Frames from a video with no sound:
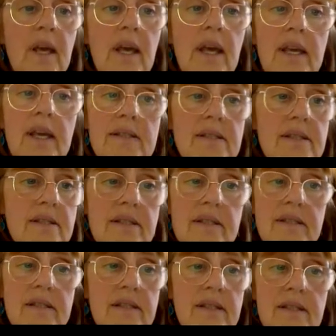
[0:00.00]

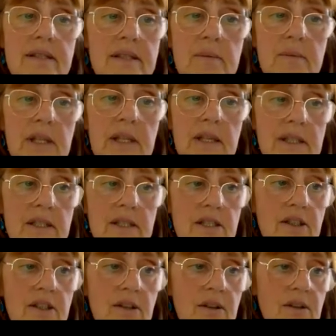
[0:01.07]
is similar
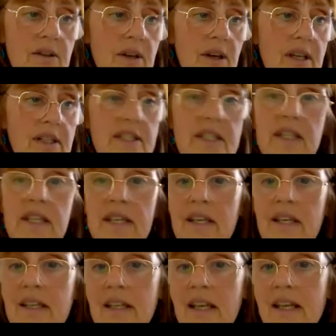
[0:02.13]
to
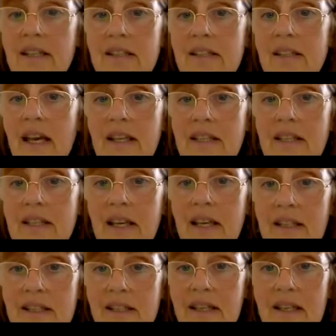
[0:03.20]
taking an
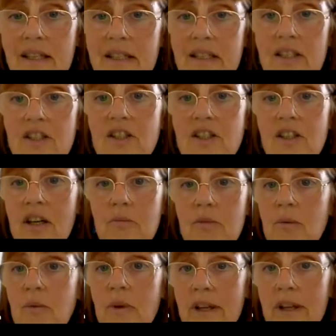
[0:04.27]
anti-anxiety drug,
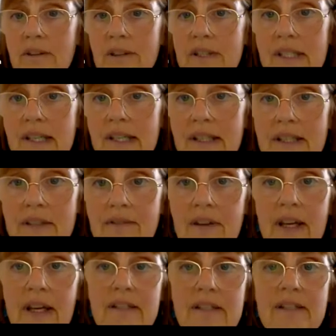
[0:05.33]
but without the side
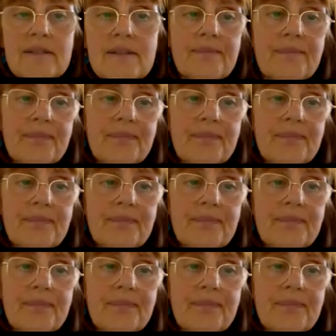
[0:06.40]
effects.